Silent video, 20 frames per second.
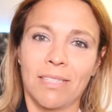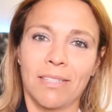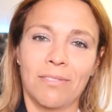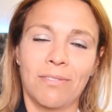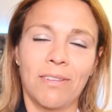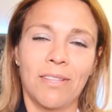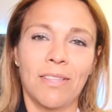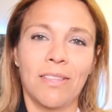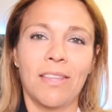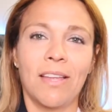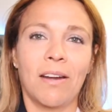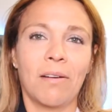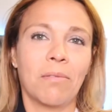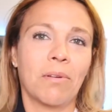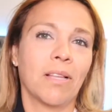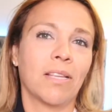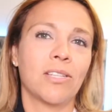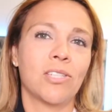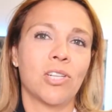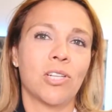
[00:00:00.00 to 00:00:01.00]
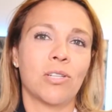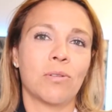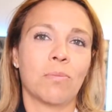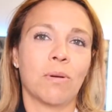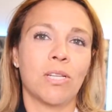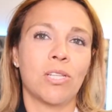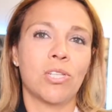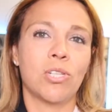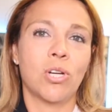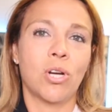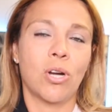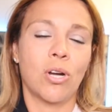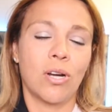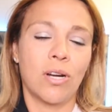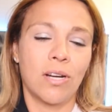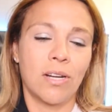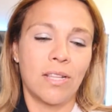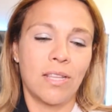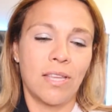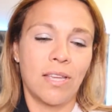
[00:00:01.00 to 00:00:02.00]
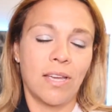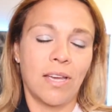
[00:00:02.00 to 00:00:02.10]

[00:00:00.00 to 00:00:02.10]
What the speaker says: I feel terrible, and change my shirt.